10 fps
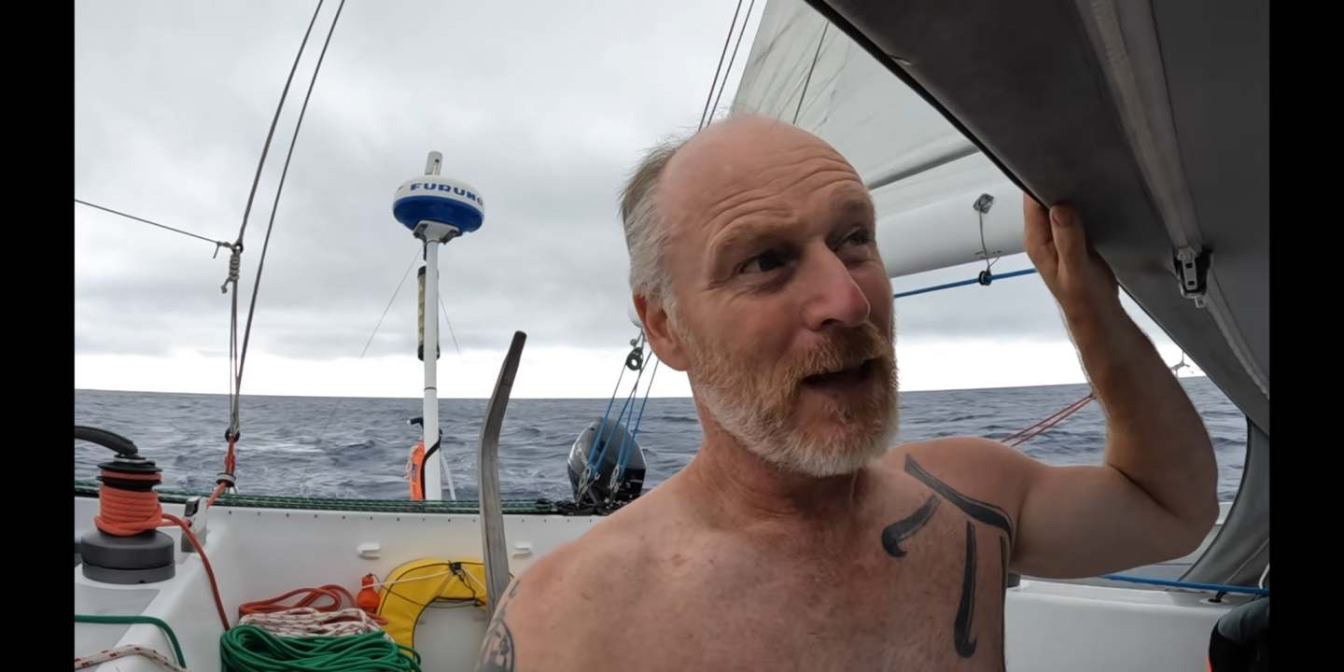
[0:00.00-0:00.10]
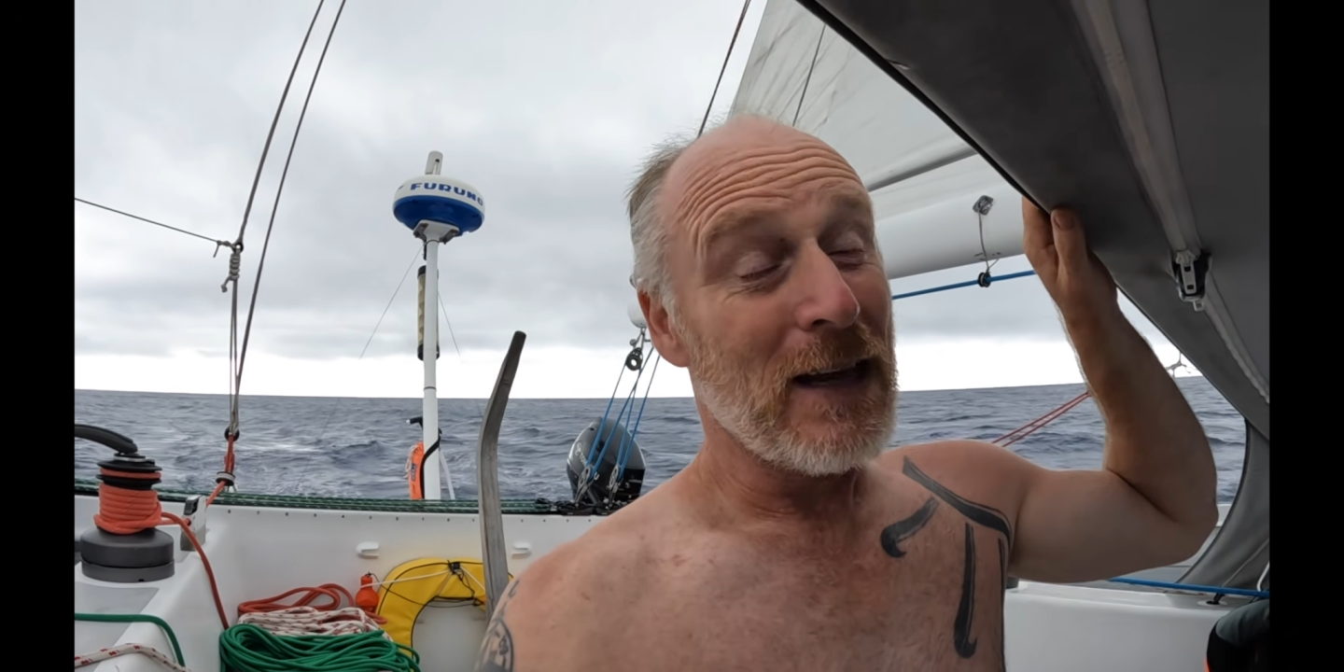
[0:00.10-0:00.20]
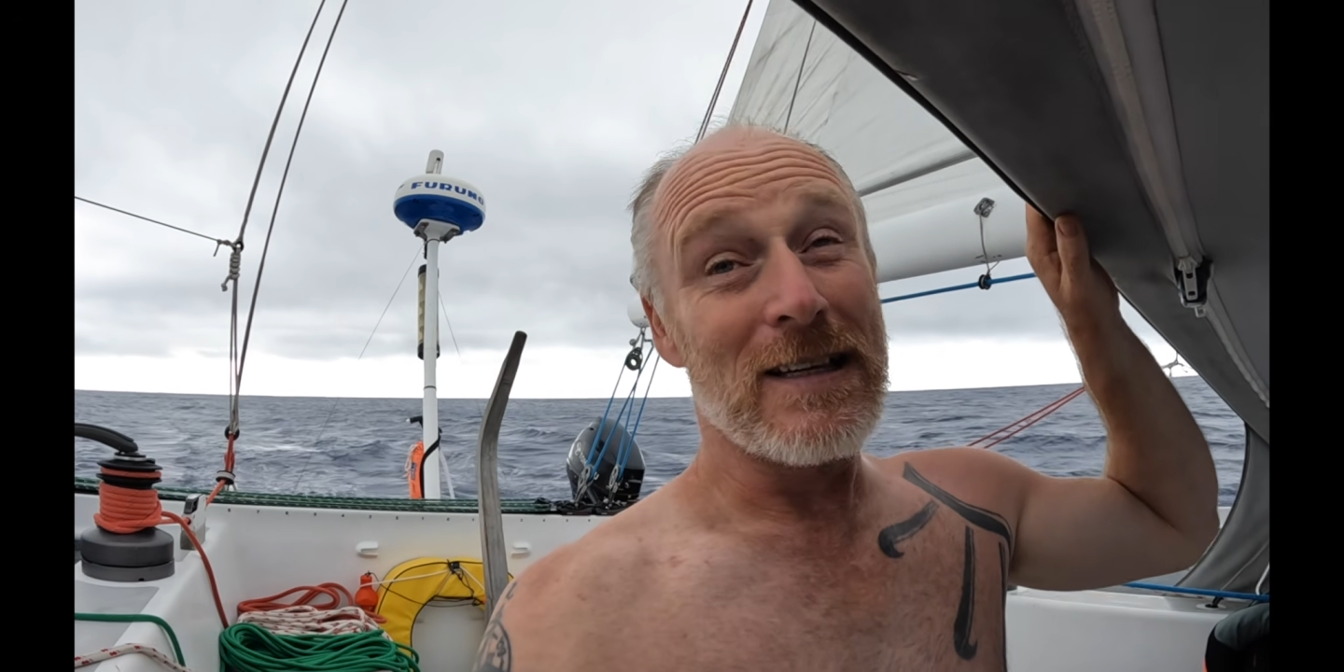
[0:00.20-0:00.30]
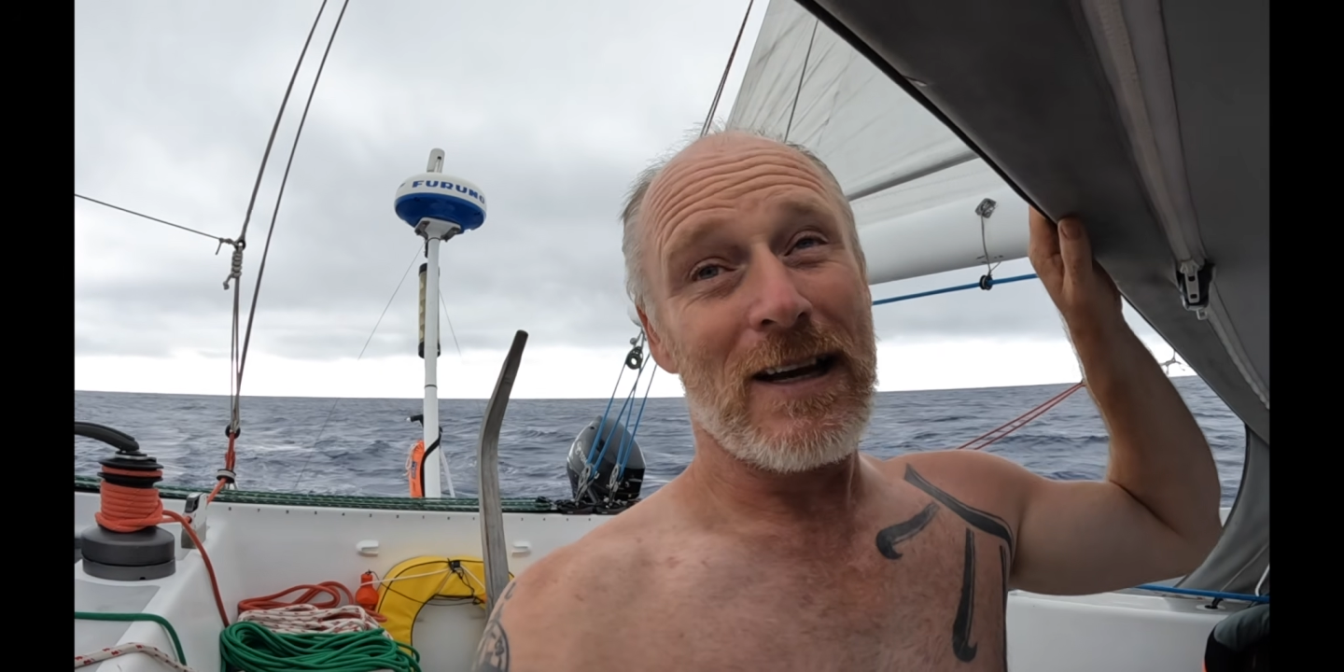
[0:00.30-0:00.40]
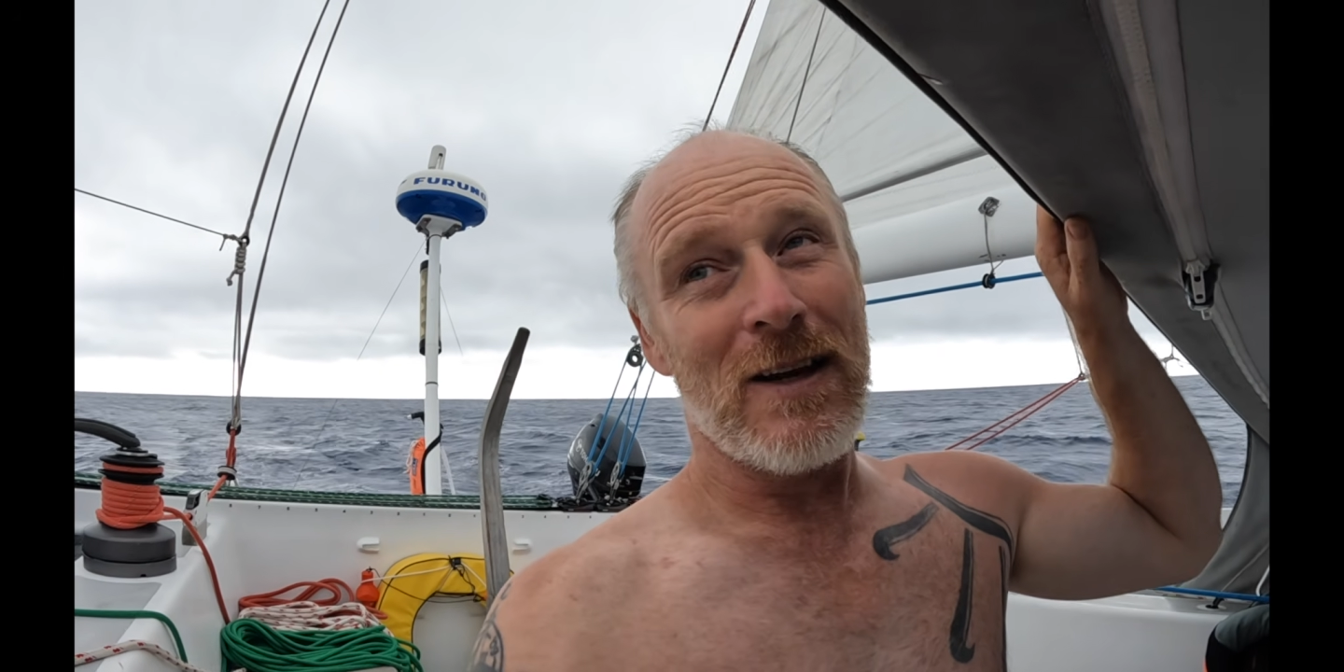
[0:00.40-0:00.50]

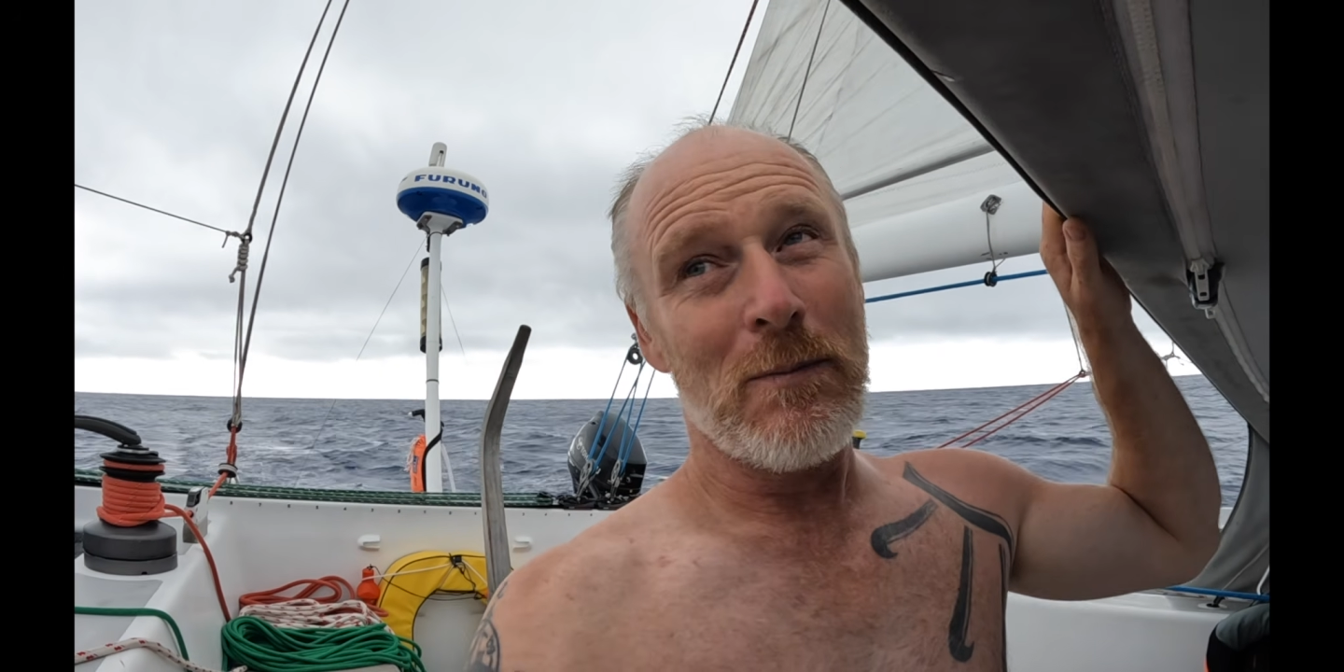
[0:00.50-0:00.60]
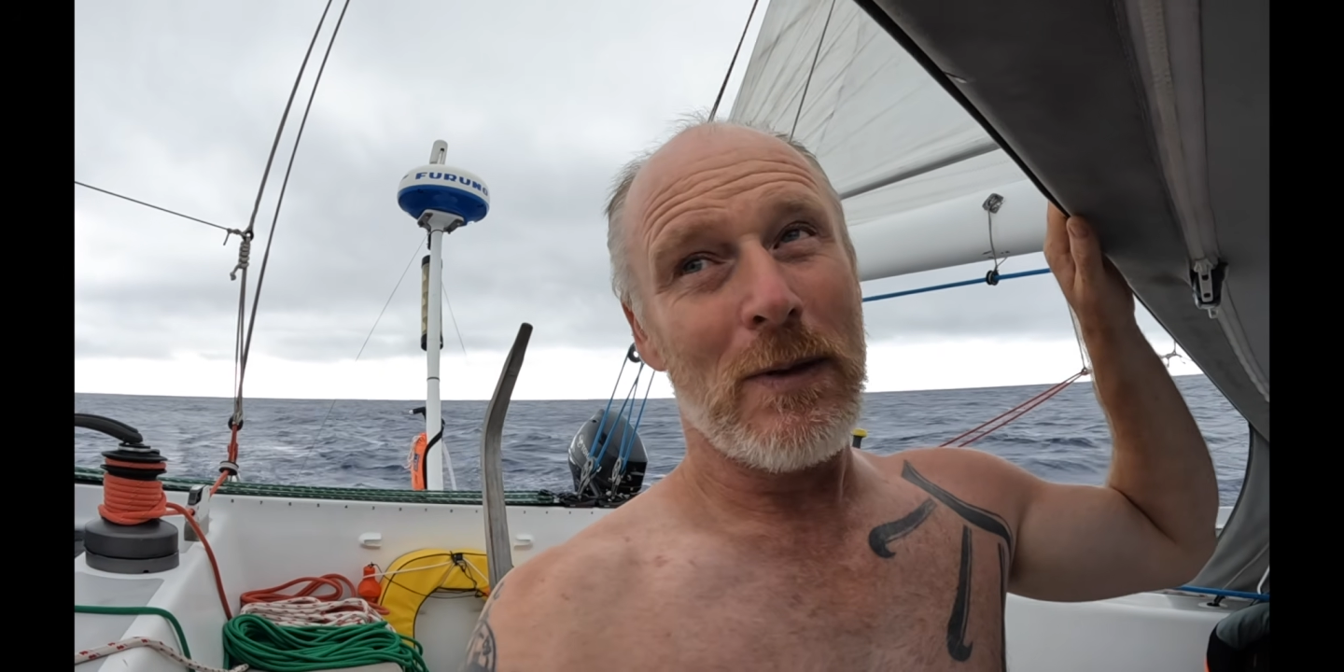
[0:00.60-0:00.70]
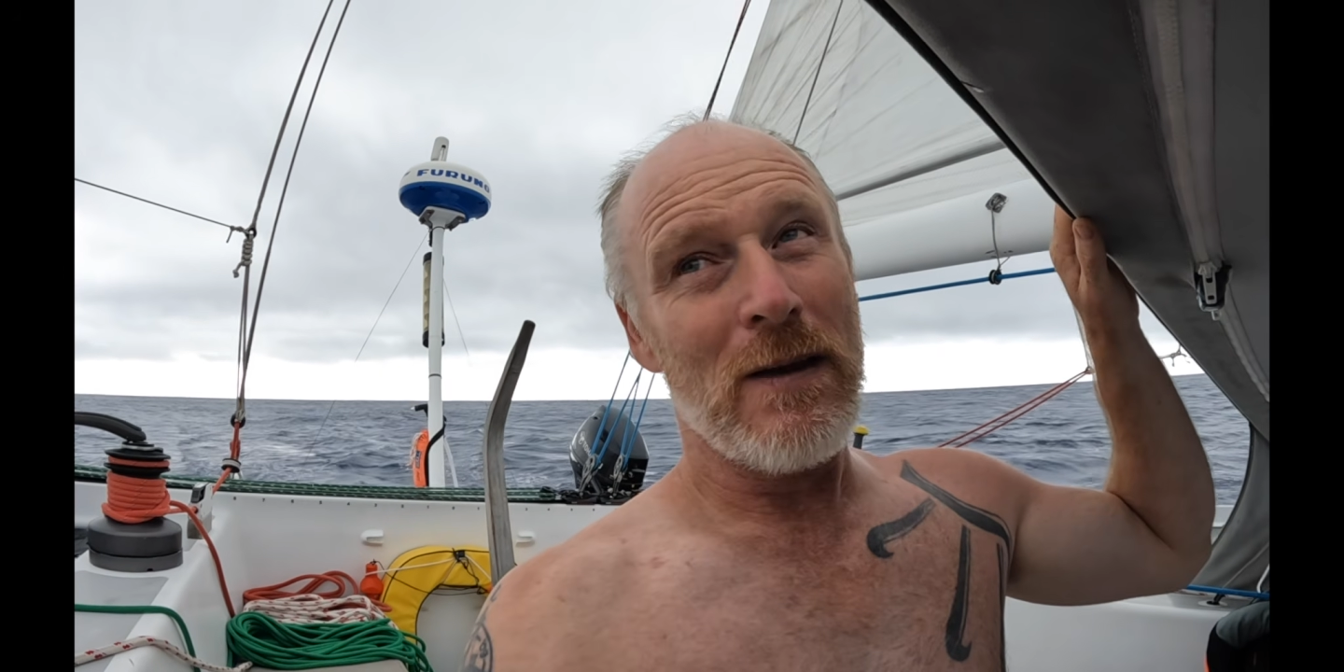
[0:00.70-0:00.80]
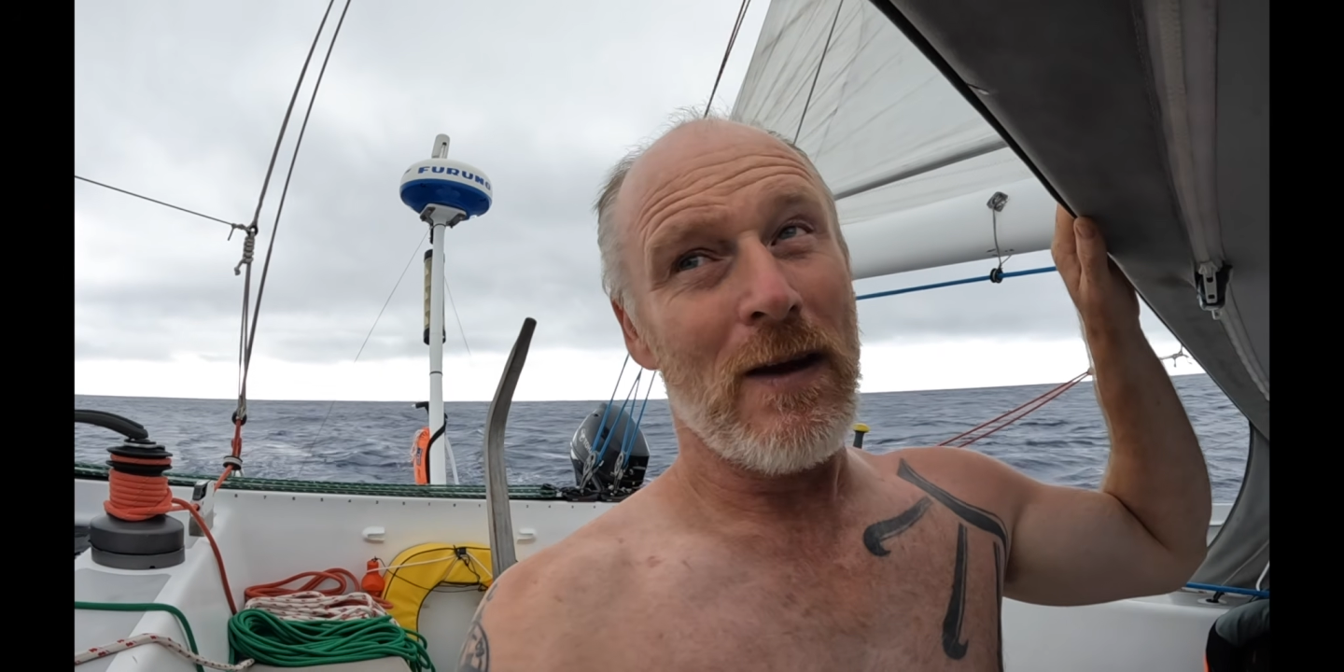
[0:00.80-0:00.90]
is it going to be